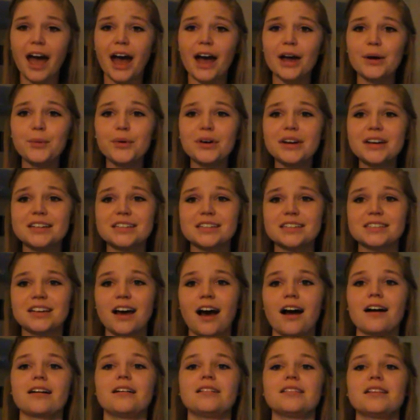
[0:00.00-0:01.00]
I wanted to
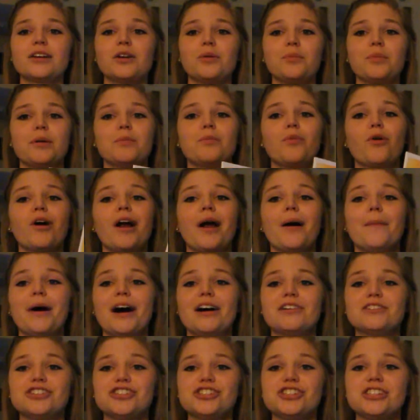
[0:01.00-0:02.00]
talk a little bit more
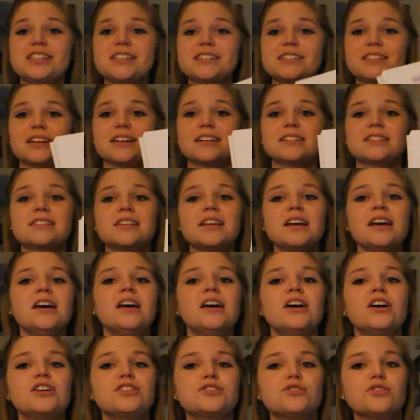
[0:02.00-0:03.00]
about Jesus.
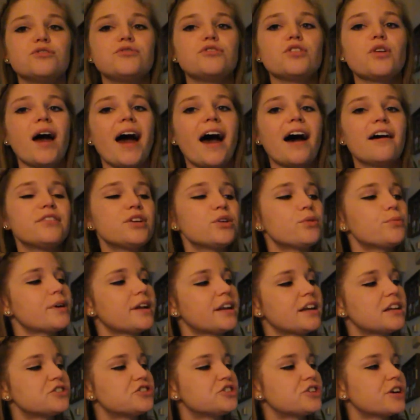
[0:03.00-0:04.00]
So if you have your
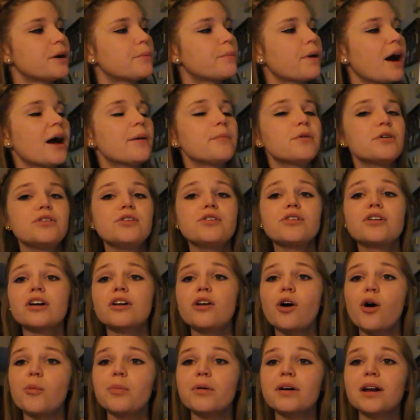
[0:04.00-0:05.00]
Read and Share Bible, you
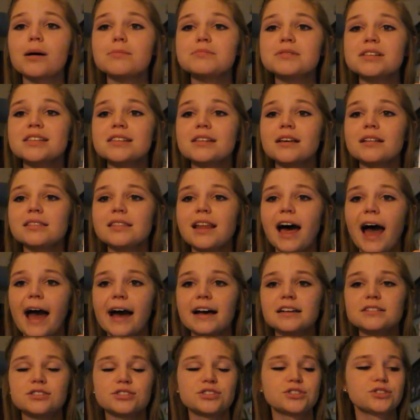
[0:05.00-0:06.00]
can open up to the
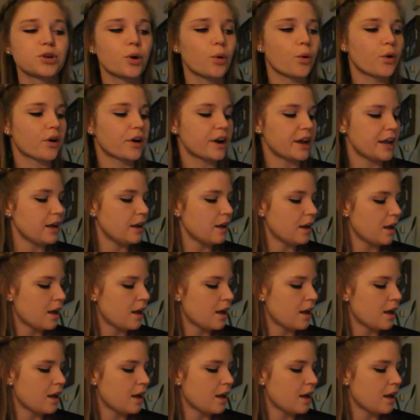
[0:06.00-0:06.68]
last story